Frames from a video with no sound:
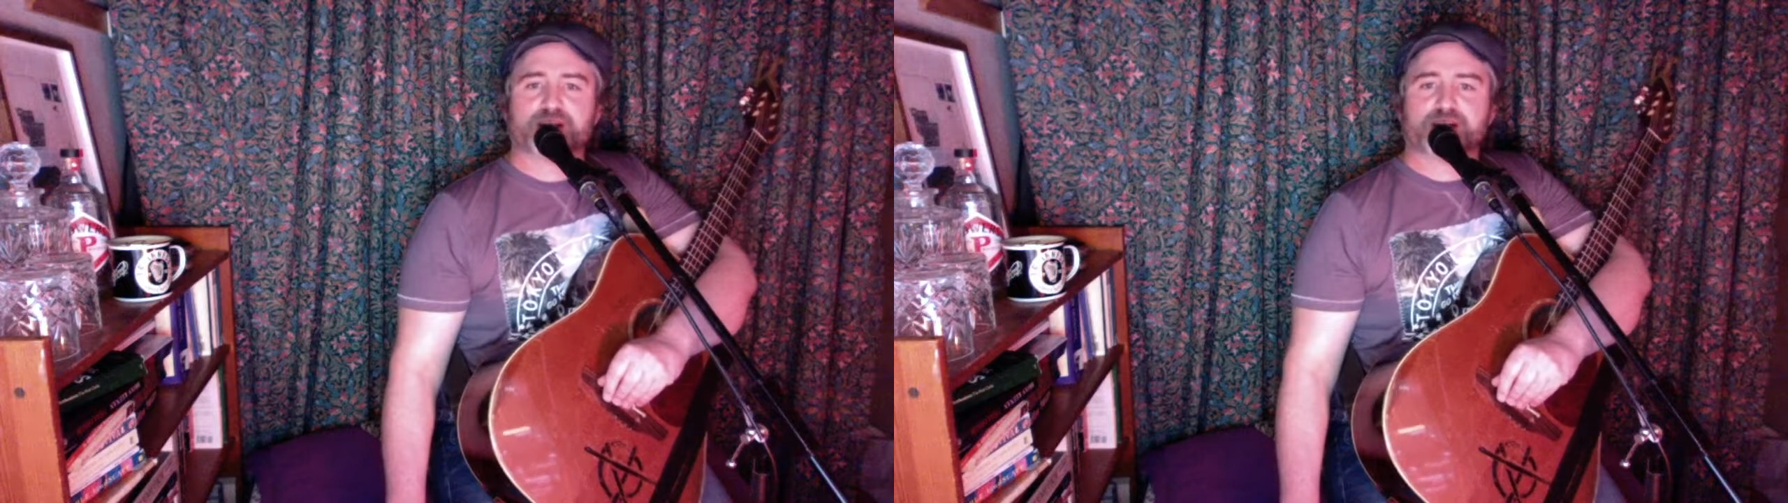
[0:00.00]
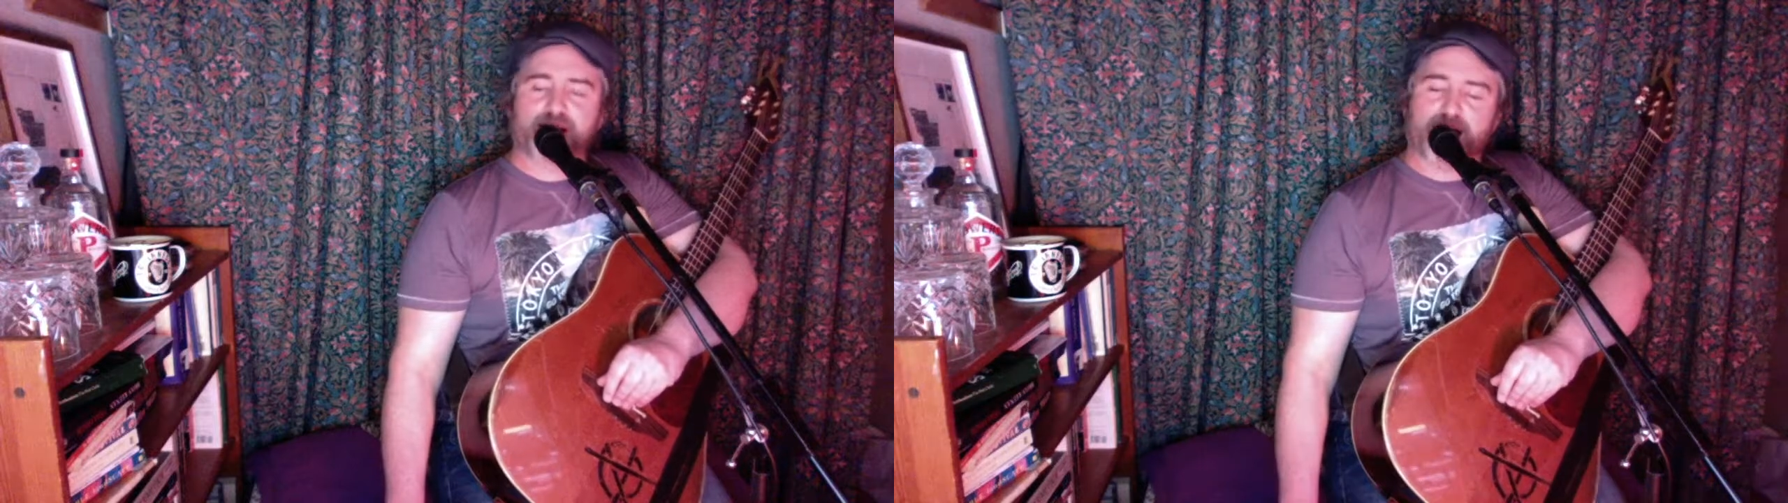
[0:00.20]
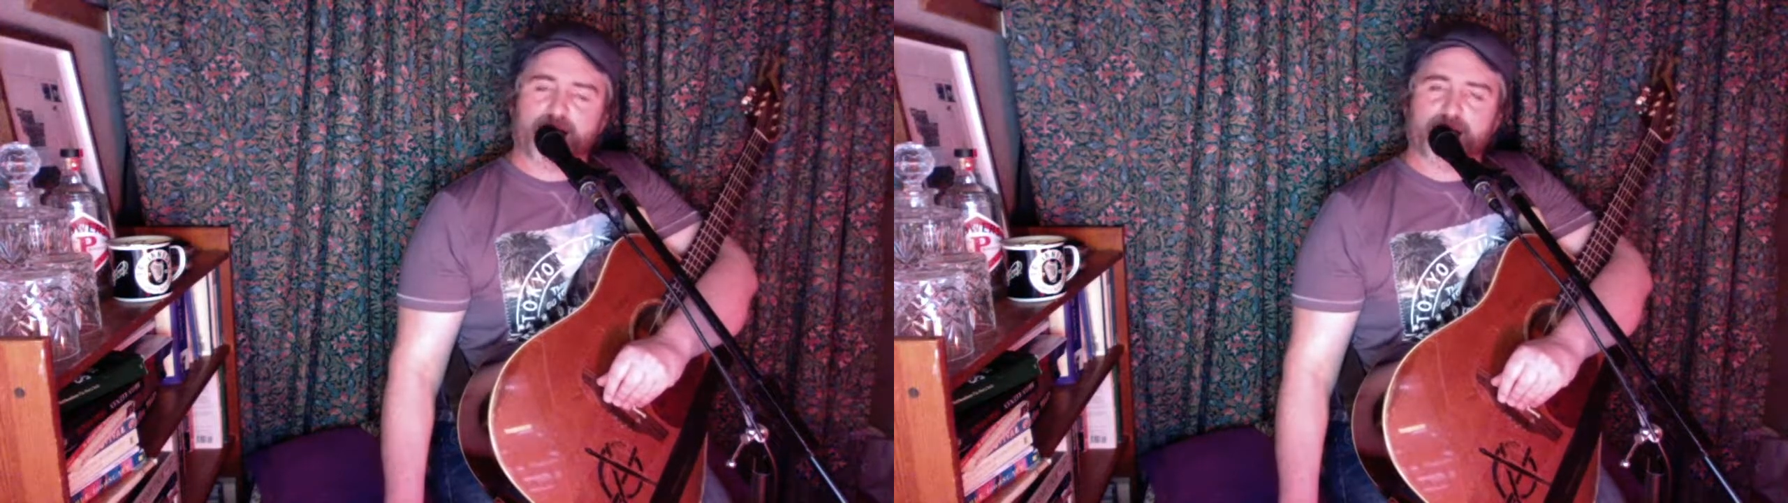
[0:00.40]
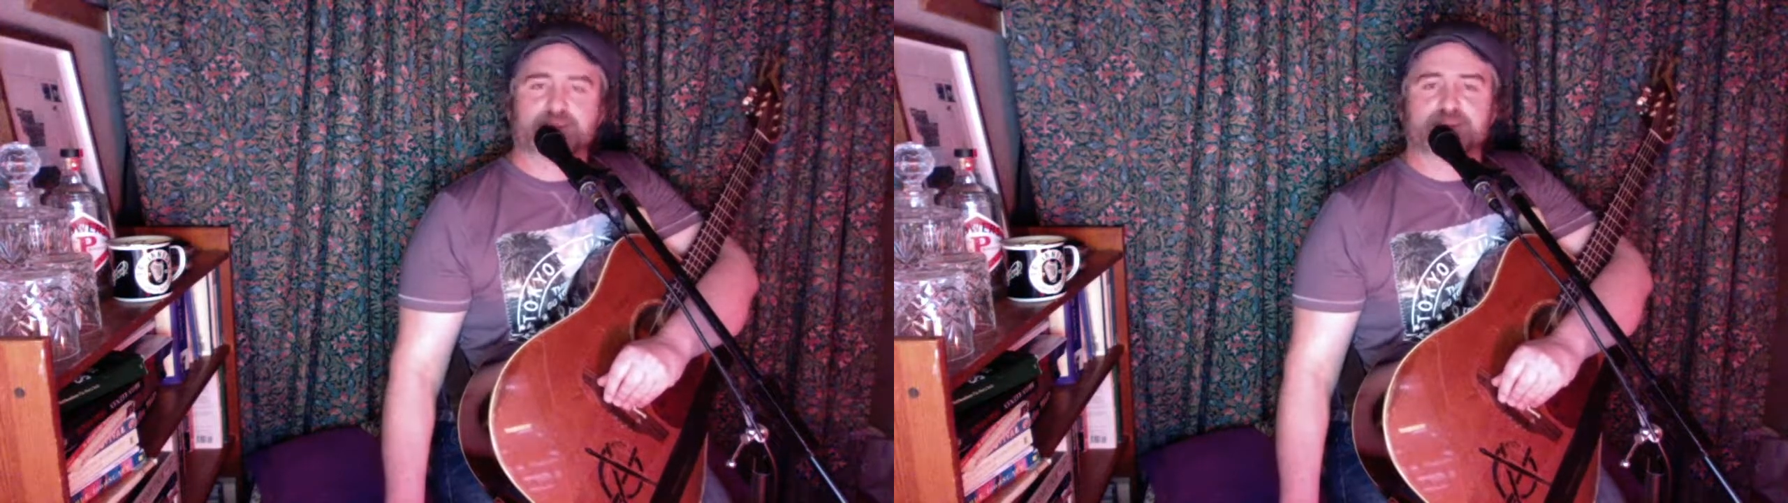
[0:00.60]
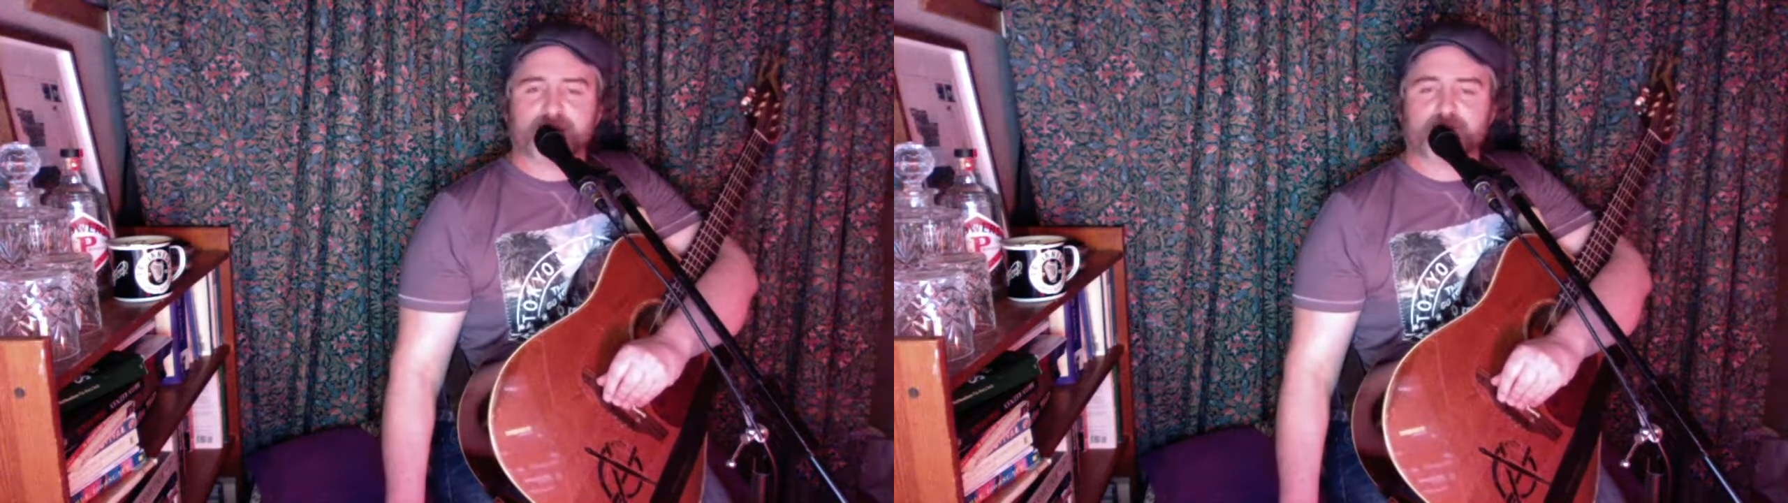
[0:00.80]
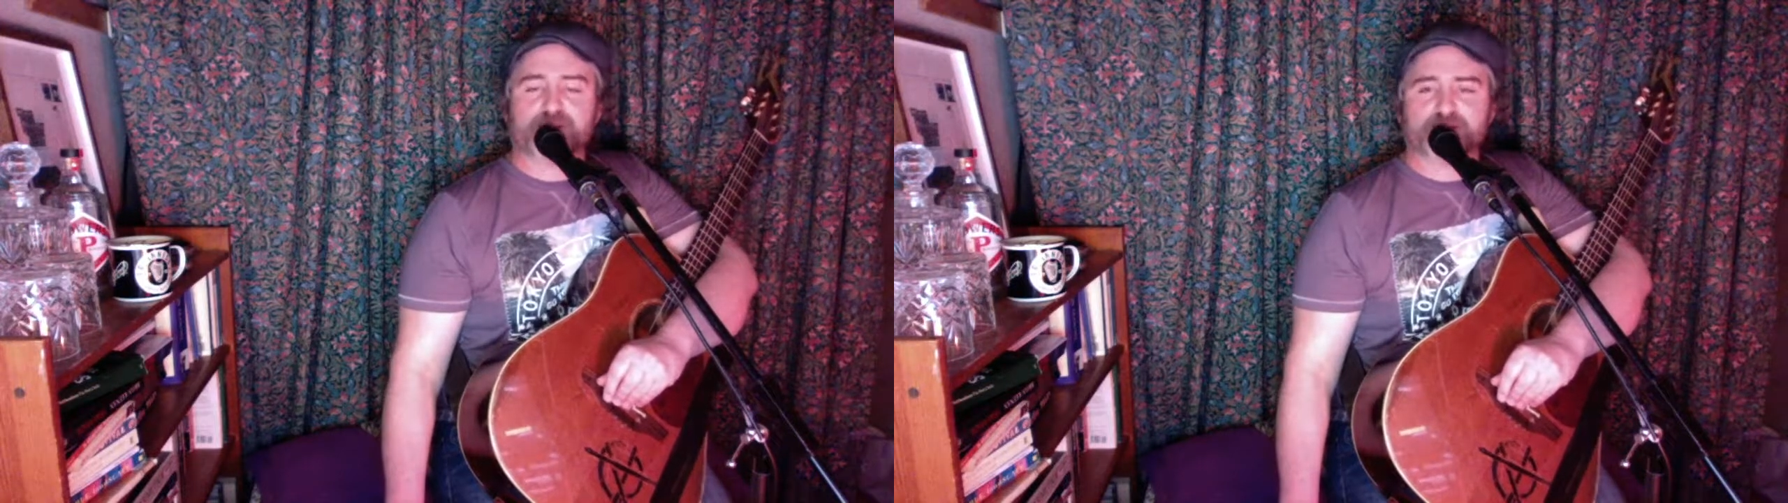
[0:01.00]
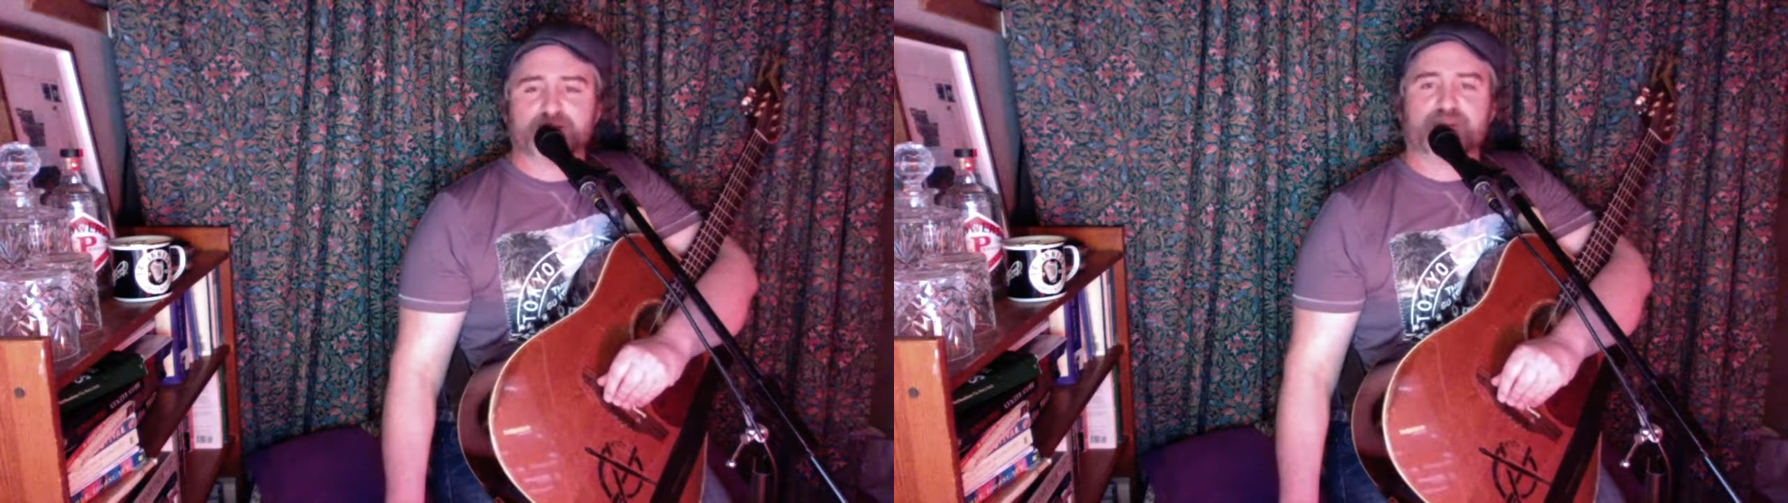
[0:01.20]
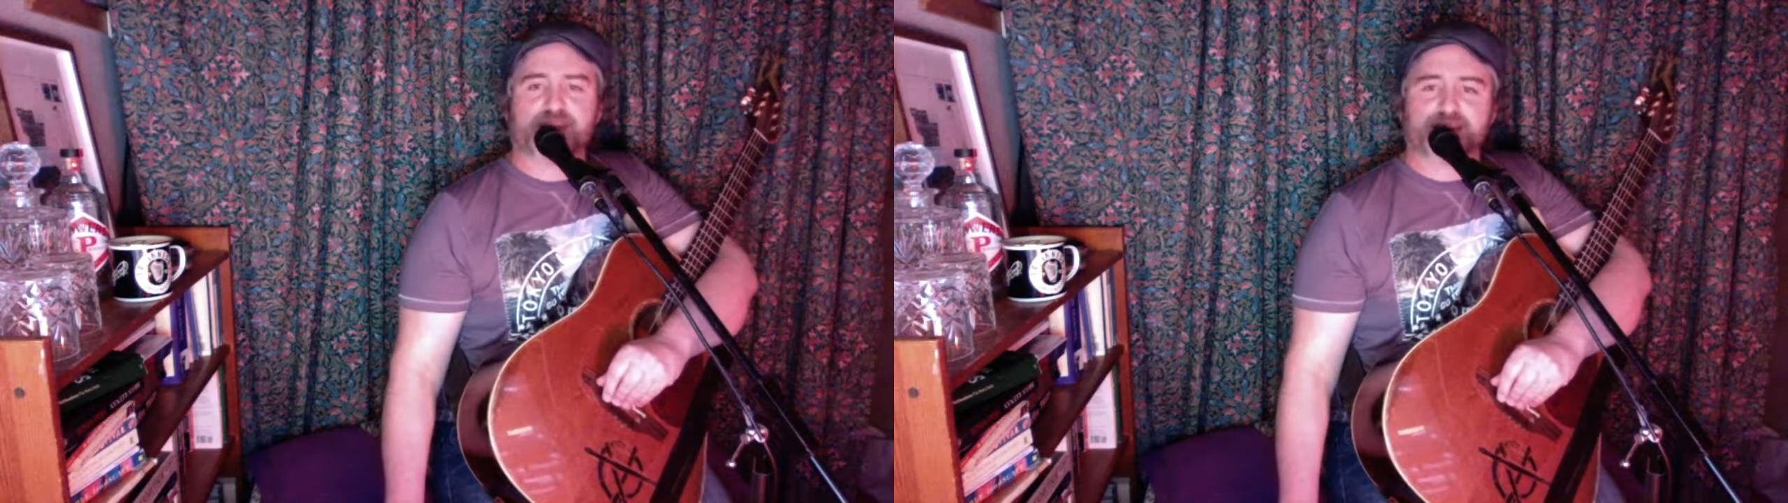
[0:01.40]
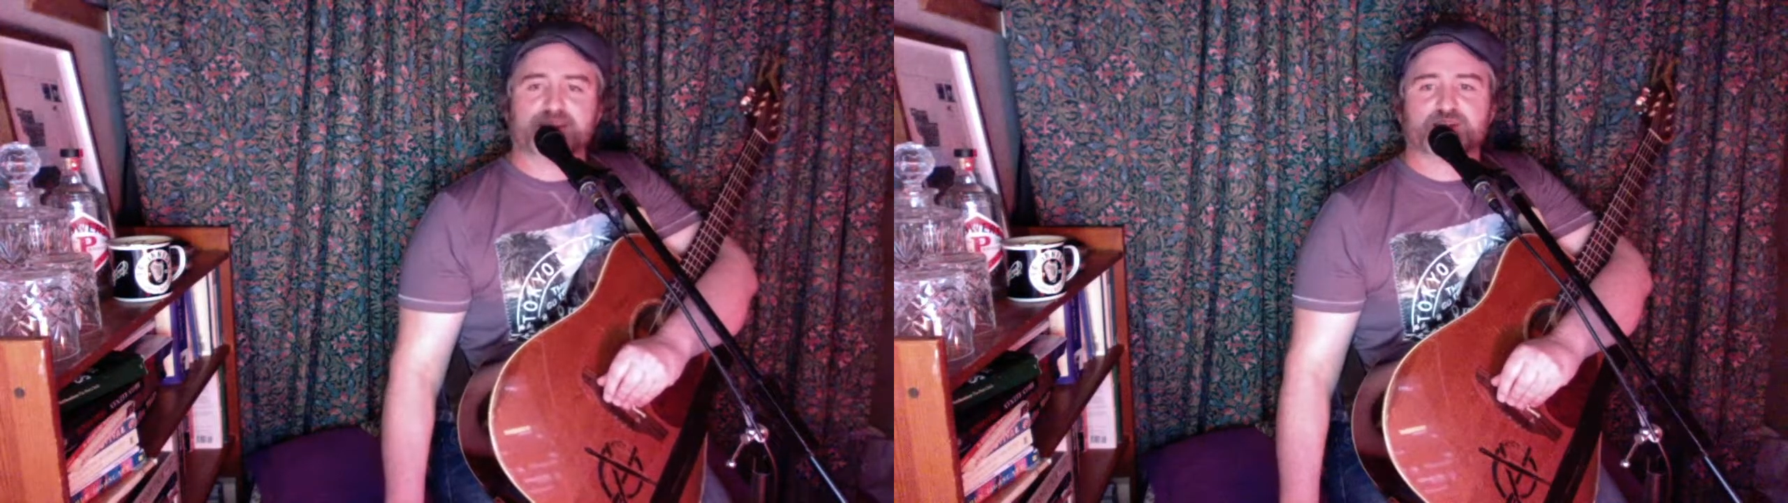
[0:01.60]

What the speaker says: and they would then